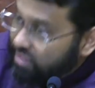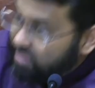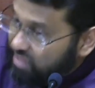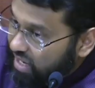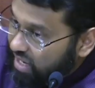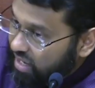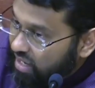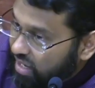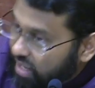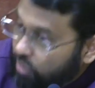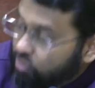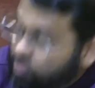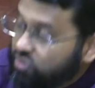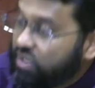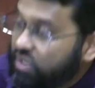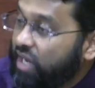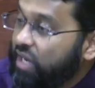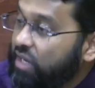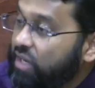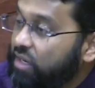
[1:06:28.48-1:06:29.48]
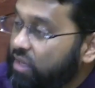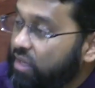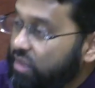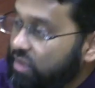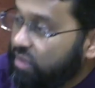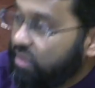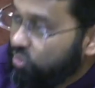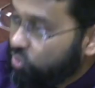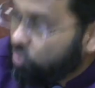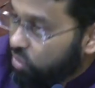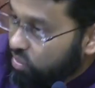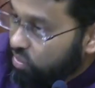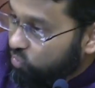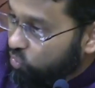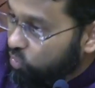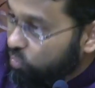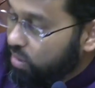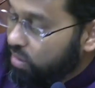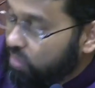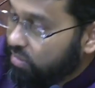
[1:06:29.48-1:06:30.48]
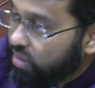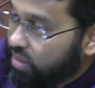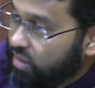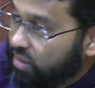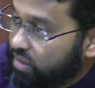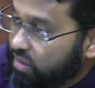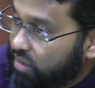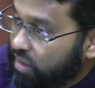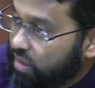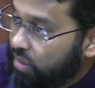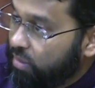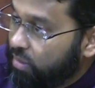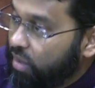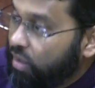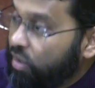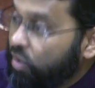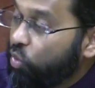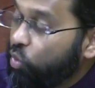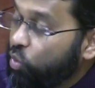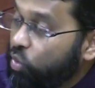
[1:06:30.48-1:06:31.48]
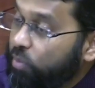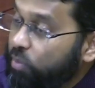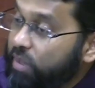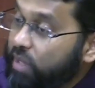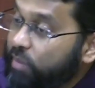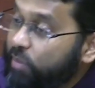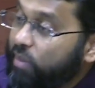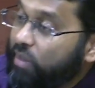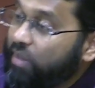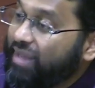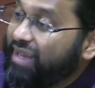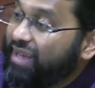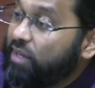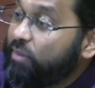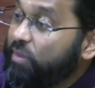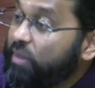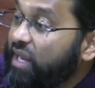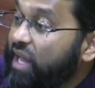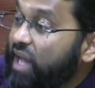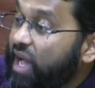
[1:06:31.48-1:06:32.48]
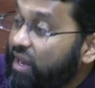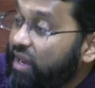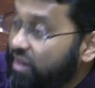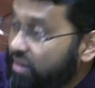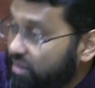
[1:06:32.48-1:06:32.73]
day outside the door of Umar ibn al-Khattab were people like Bilal